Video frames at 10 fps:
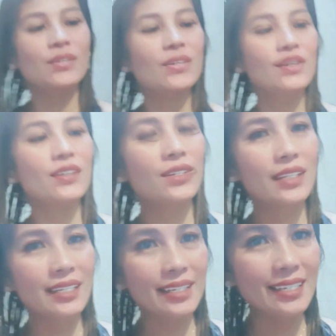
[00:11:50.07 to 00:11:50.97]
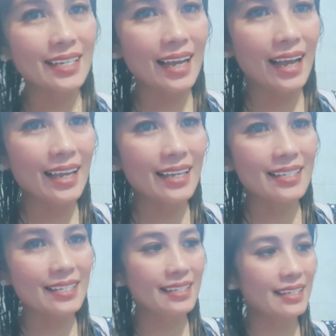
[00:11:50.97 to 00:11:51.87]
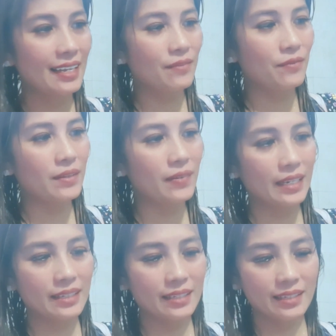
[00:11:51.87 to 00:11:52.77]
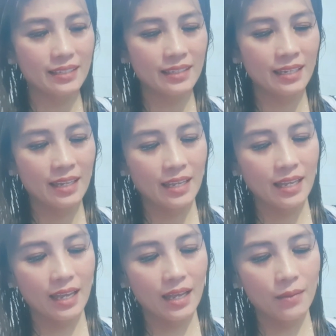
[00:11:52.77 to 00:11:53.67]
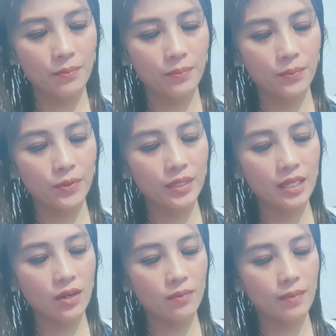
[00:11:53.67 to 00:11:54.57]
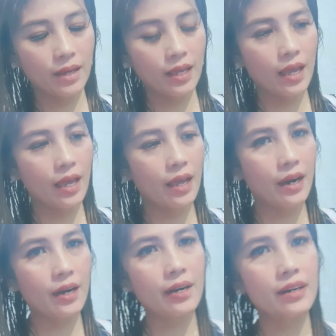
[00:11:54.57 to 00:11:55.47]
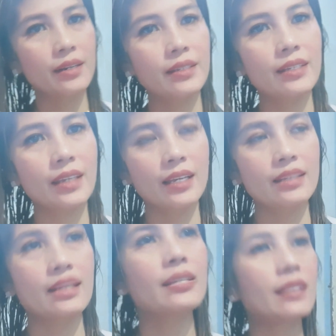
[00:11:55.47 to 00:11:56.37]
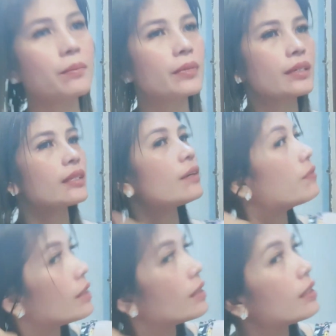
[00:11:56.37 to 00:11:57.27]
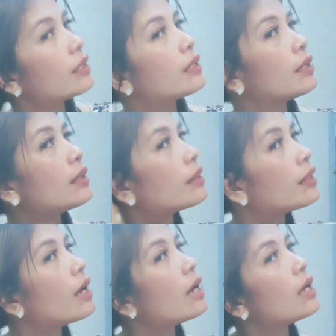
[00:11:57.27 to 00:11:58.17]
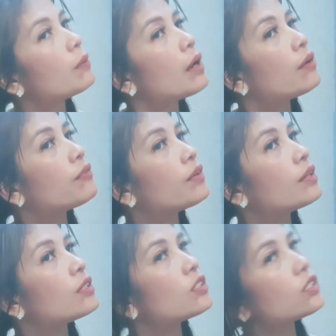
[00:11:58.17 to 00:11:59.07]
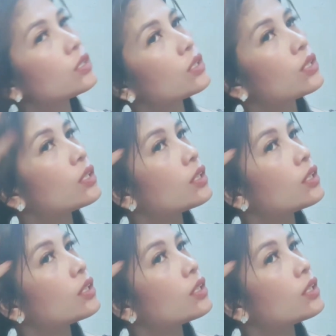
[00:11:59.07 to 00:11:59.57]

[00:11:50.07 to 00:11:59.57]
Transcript: so this is guys, Vitress. I'm putting on my hair. Yes, I dump it every time I finish